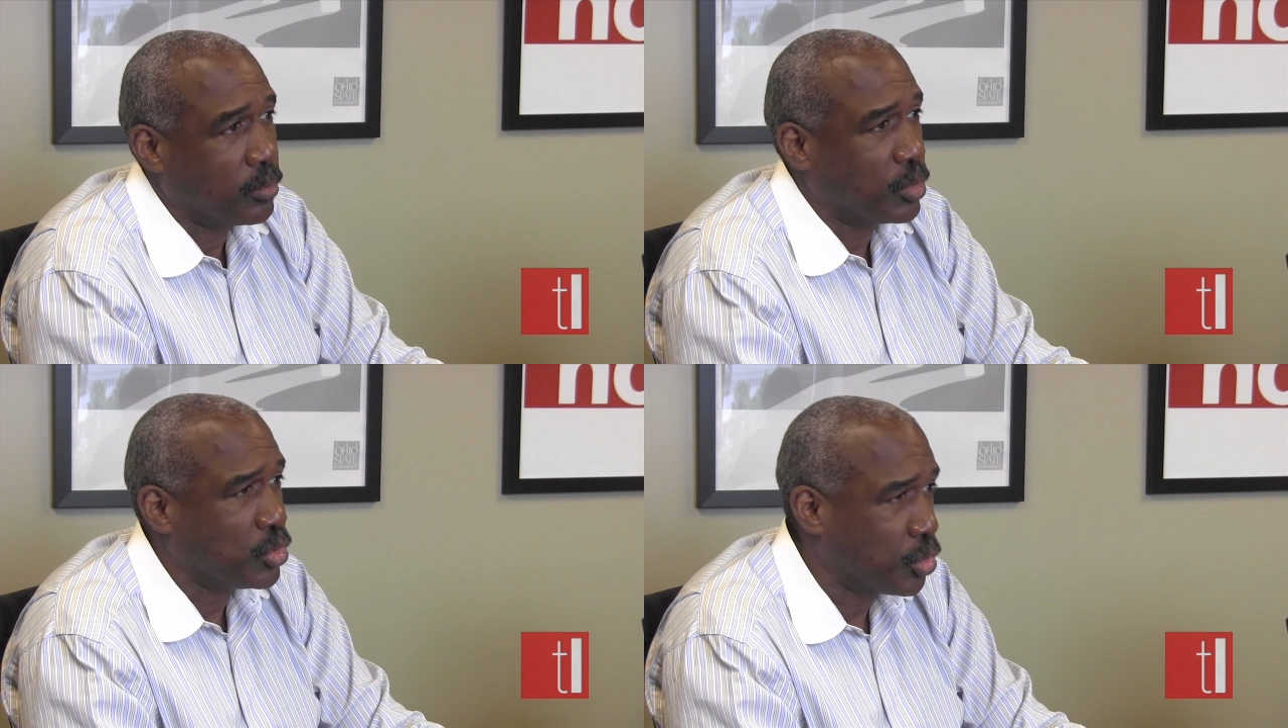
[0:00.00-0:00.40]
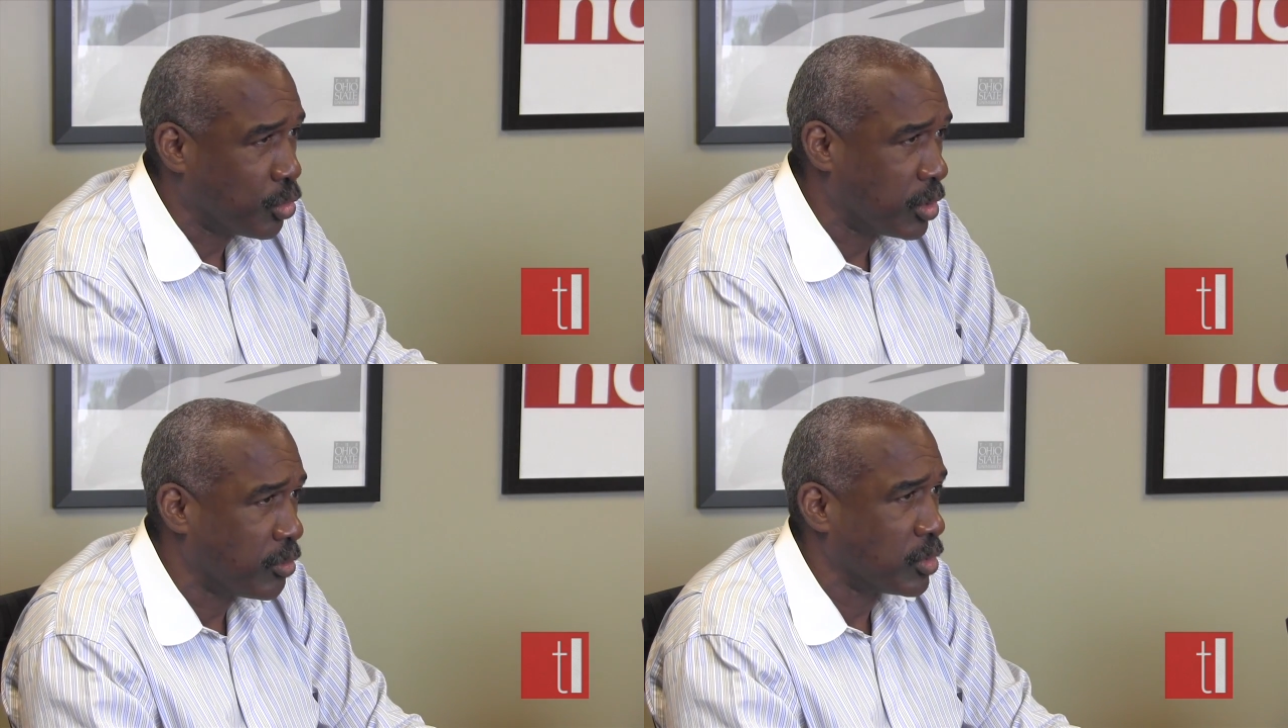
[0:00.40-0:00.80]

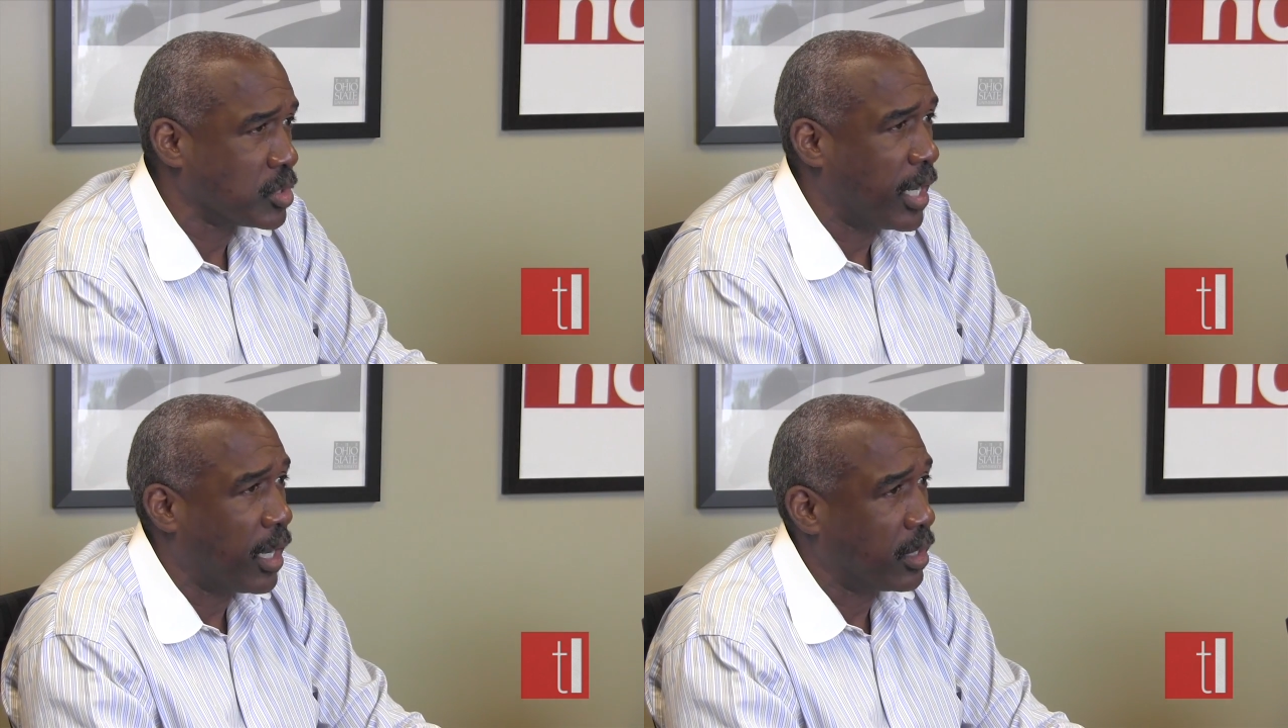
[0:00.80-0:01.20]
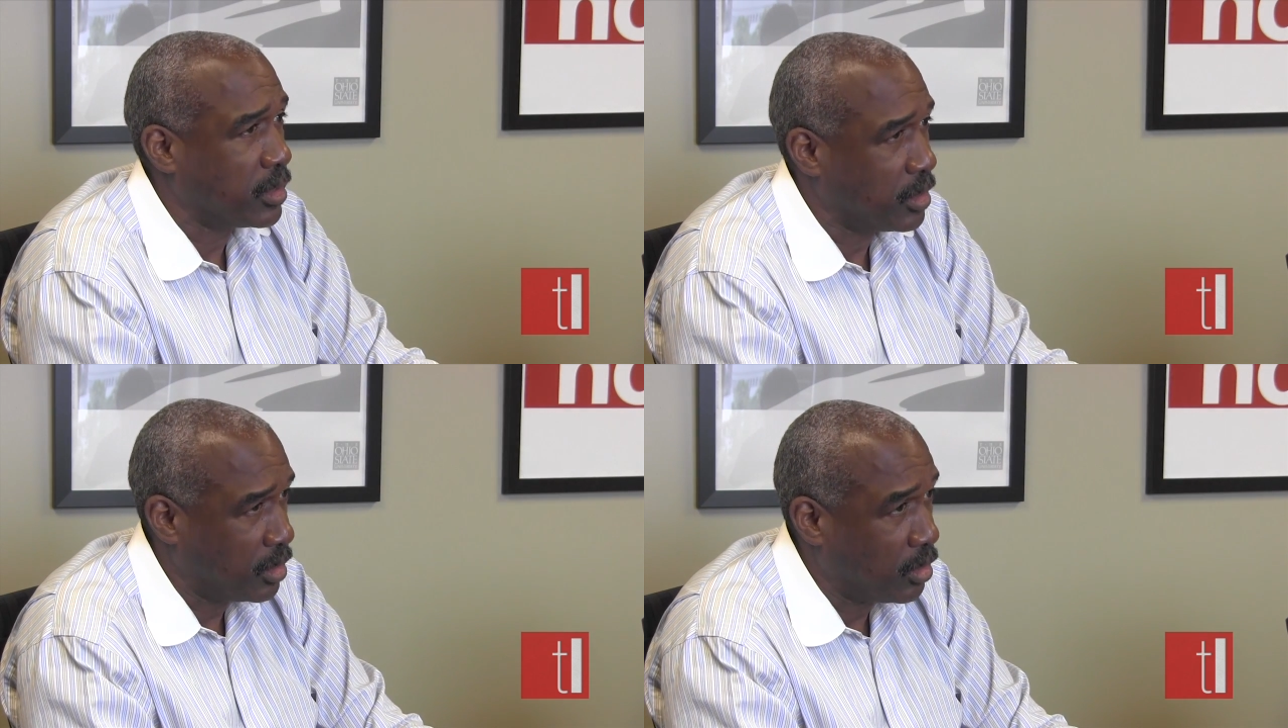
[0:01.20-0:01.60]
maturity of your talent,
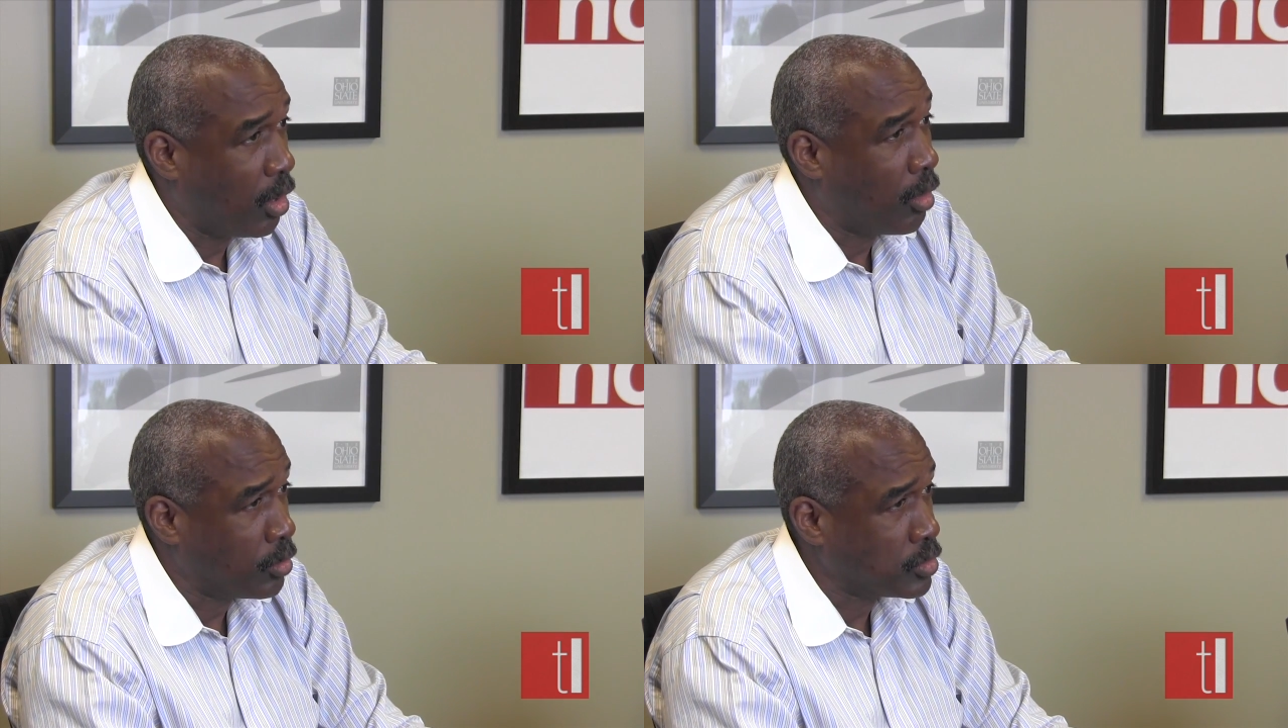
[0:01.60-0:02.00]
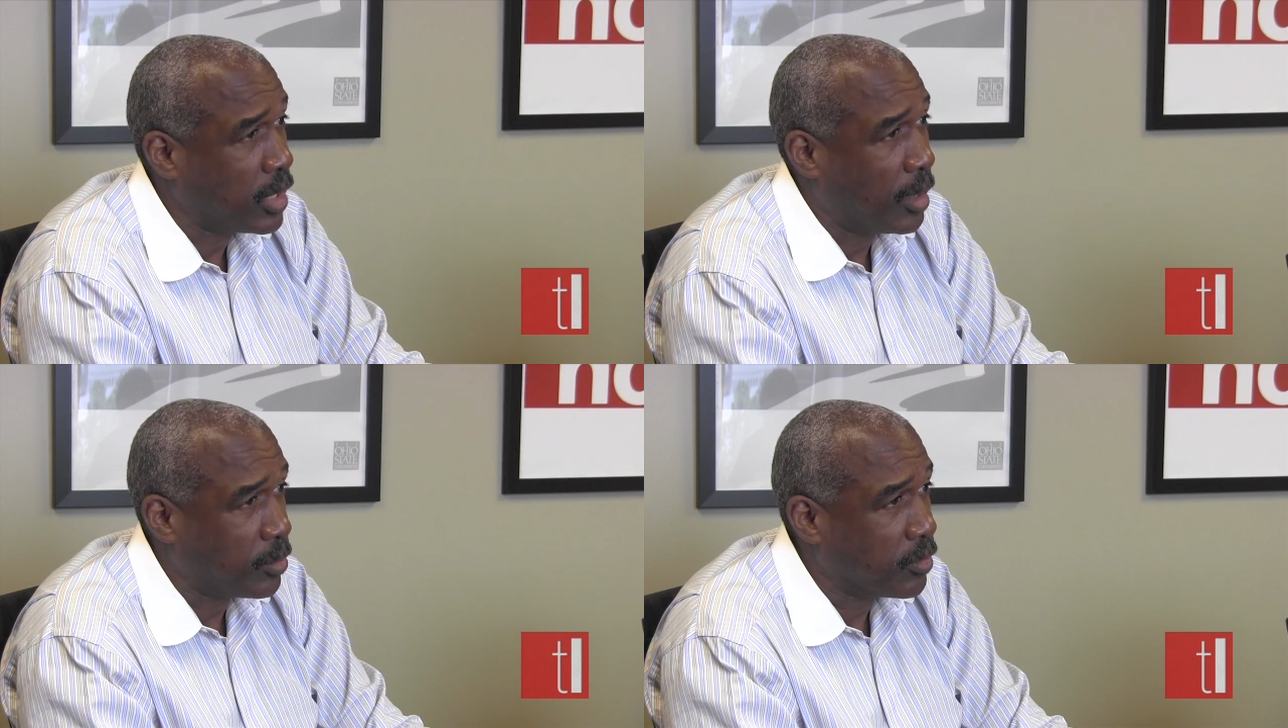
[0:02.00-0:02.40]
and all those
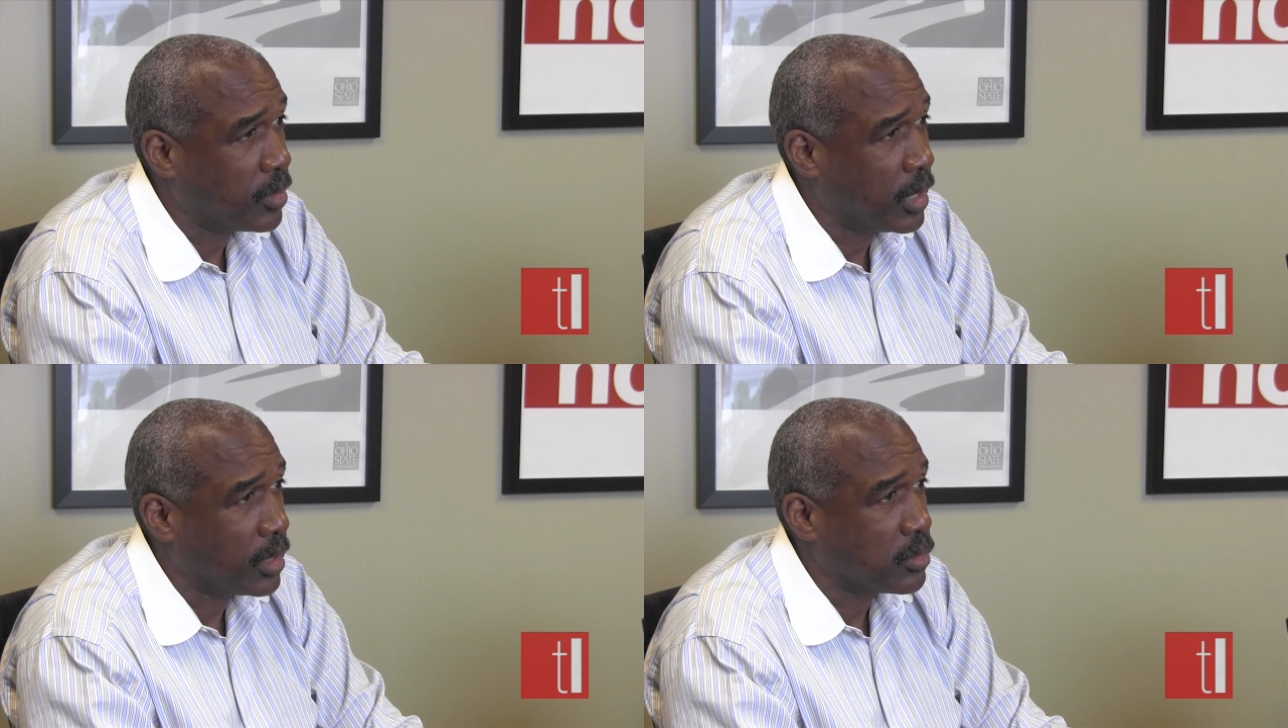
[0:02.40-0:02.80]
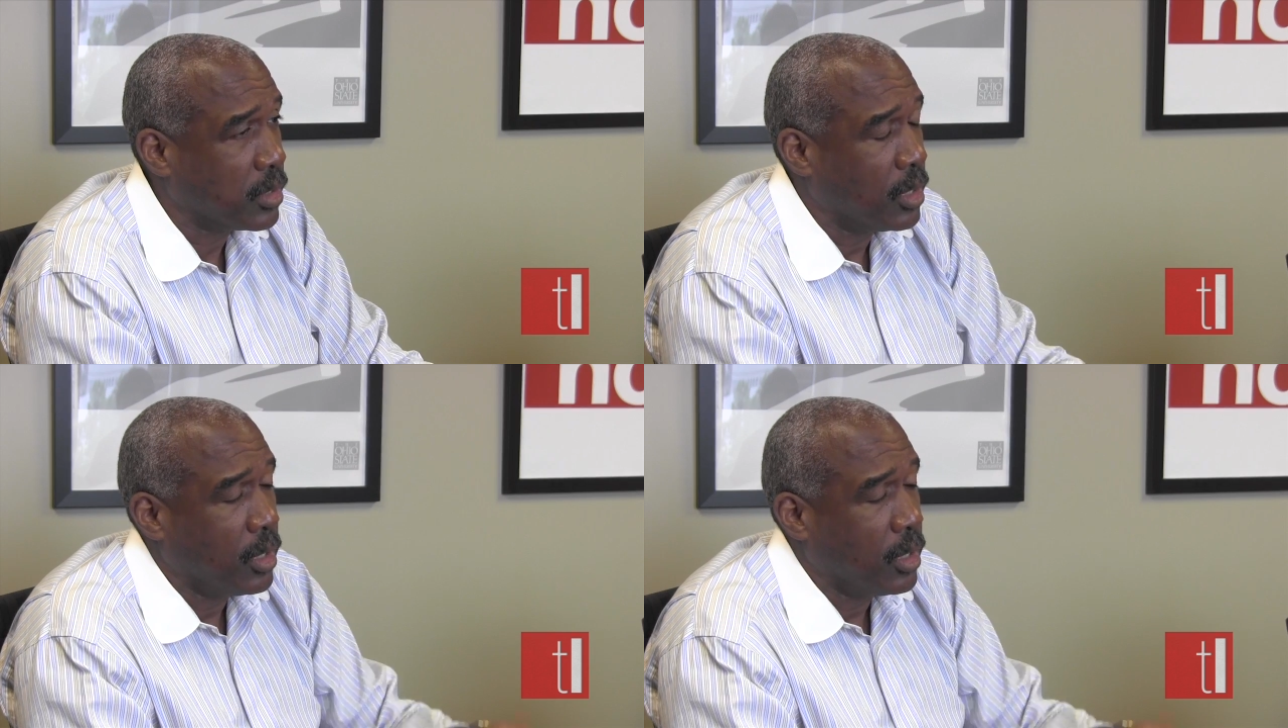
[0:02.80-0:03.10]
type of things?